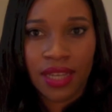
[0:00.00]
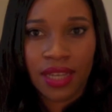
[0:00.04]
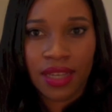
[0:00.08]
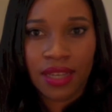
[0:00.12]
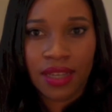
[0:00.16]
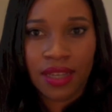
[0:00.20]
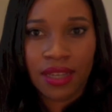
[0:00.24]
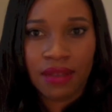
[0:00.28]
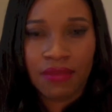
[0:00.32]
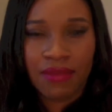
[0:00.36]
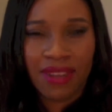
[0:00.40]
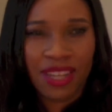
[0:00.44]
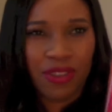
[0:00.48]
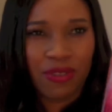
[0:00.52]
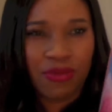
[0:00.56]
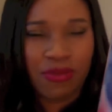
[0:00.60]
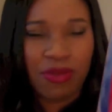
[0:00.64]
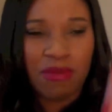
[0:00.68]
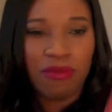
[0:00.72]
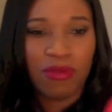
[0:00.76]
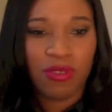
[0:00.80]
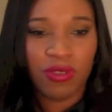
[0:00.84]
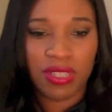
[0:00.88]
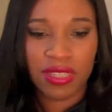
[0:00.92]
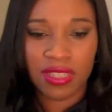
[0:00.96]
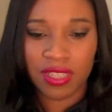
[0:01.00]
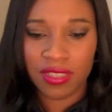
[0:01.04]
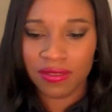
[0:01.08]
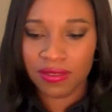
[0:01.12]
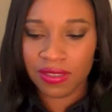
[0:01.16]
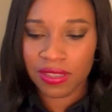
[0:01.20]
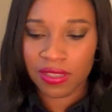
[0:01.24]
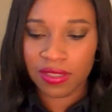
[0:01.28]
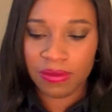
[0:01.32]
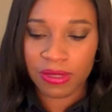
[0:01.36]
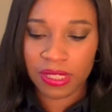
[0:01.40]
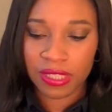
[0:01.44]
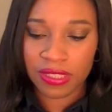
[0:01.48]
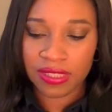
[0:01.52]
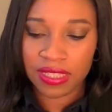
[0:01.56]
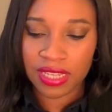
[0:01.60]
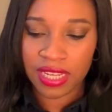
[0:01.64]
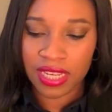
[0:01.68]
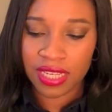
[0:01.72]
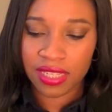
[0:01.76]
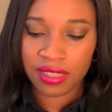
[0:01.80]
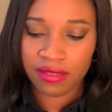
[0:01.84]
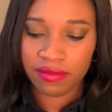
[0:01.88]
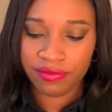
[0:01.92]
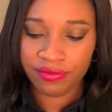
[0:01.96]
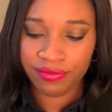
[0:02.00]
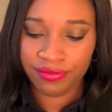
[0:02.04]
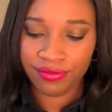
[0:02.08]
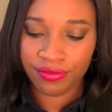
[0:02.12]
I don't remember what this one smells like.